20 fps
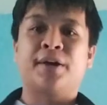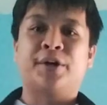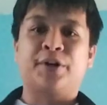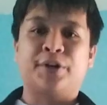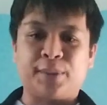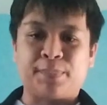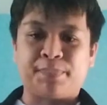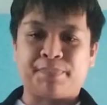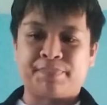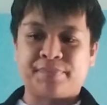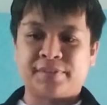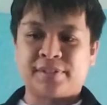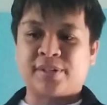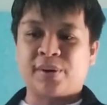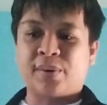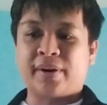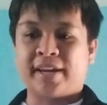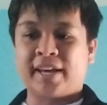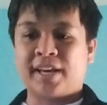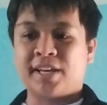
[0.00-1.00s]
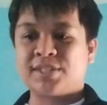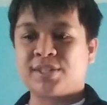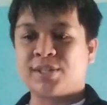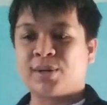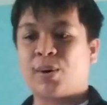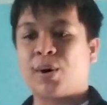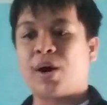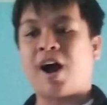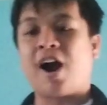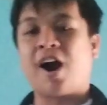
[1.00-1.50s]
groups, okay?
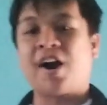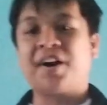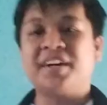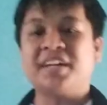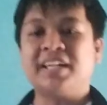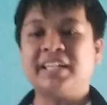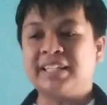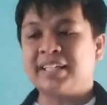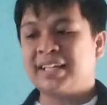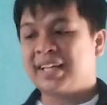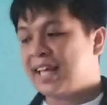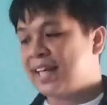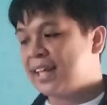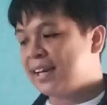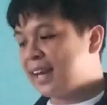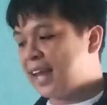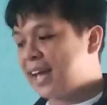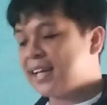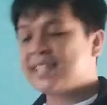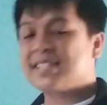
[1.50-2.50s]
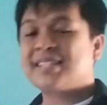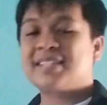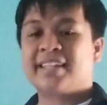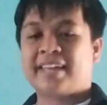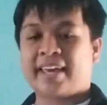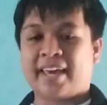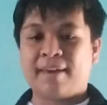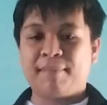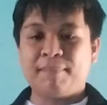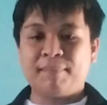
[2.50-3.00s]
So our next
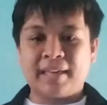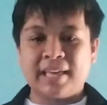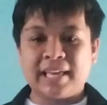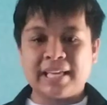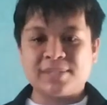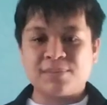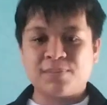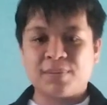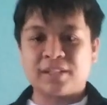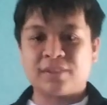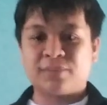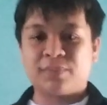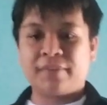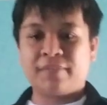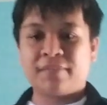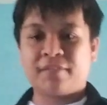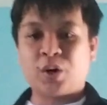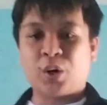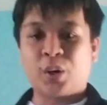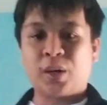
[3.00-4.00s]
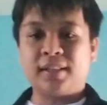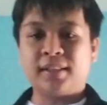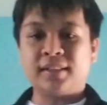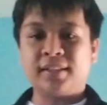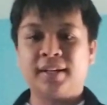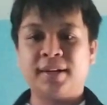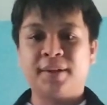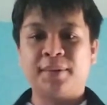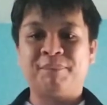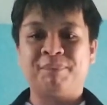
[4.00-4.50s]
game is what we called
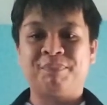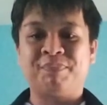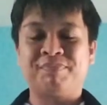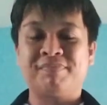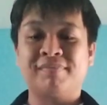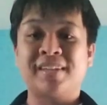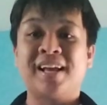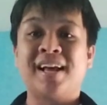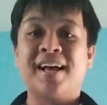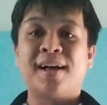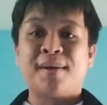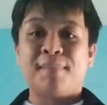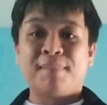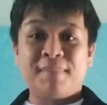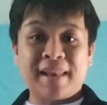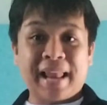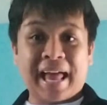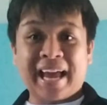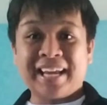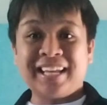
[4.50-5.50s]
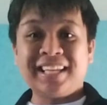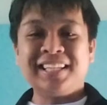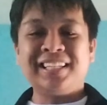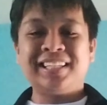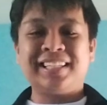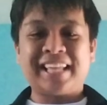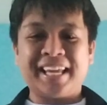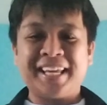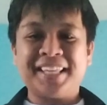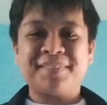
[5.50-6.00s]

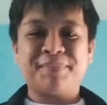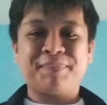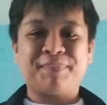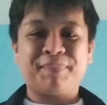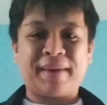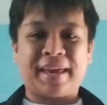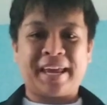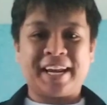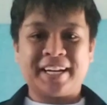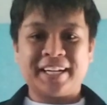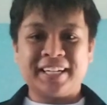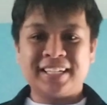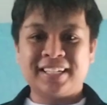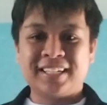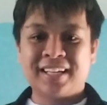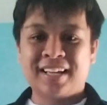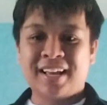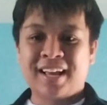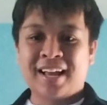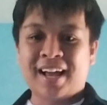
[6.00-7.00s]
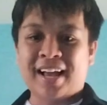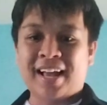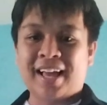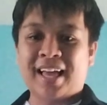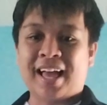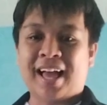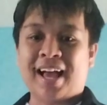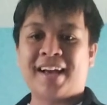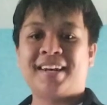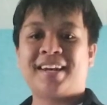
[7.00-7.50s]
blind date pair,
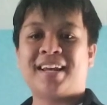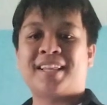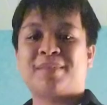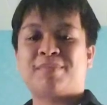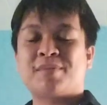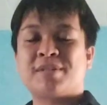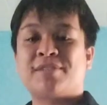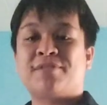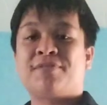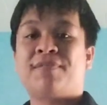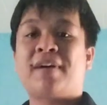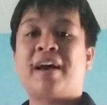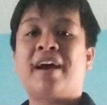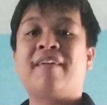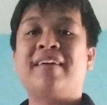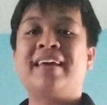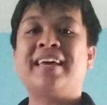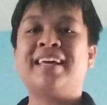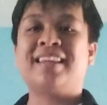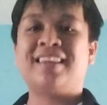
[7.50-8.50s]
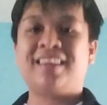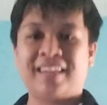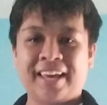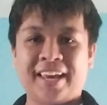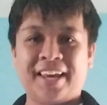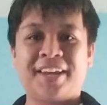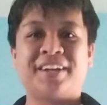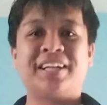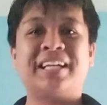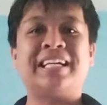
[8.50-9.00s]
an atmospheric
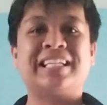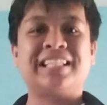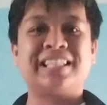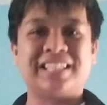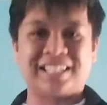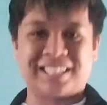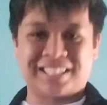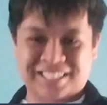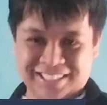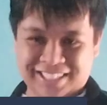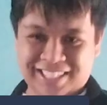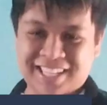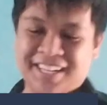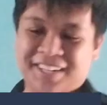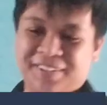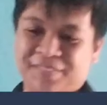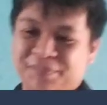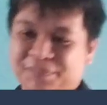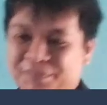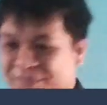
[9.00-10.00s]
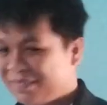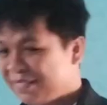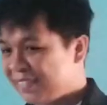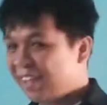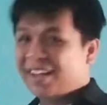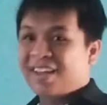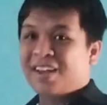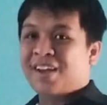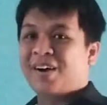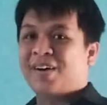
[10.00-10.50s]
layer edition.
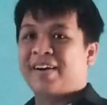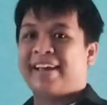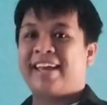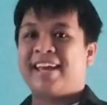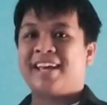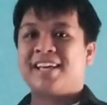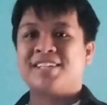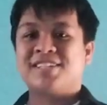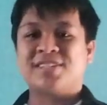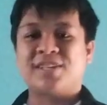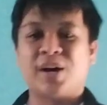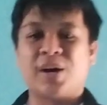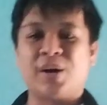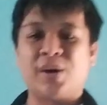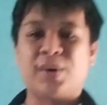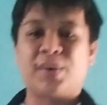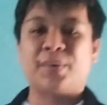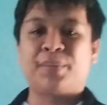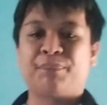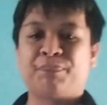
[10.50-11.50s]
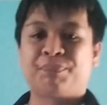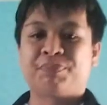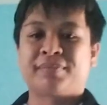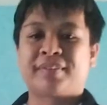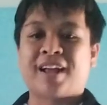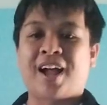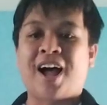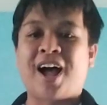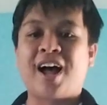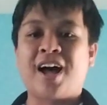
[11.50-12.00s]
Okay, so
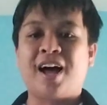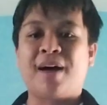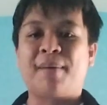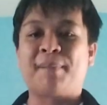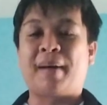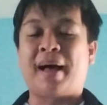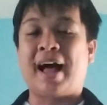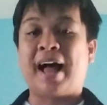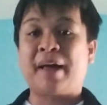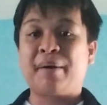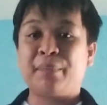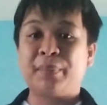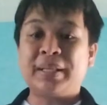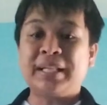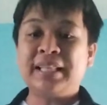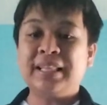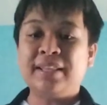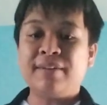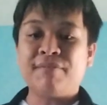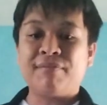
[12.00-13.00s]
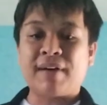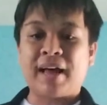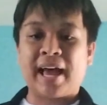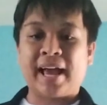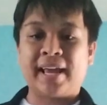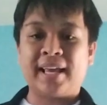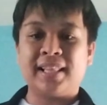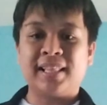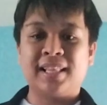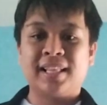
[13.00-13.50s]
I will
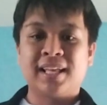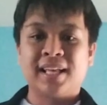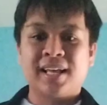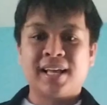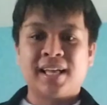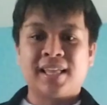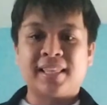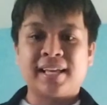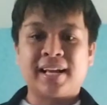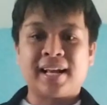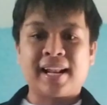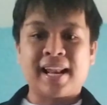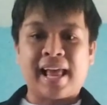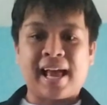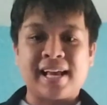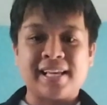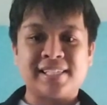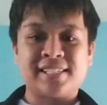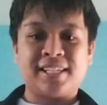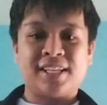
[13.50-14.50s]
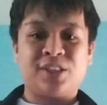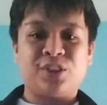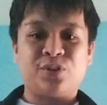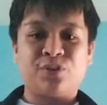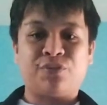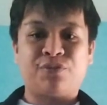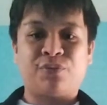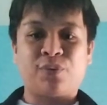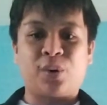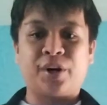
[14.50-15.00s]
divide the class into
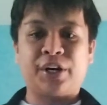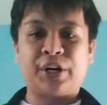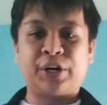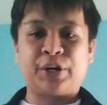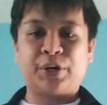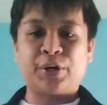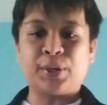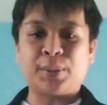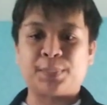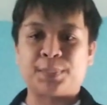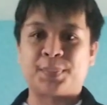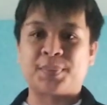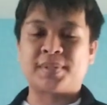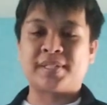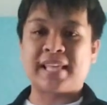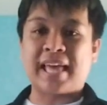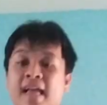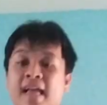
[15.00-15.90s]
4 groups,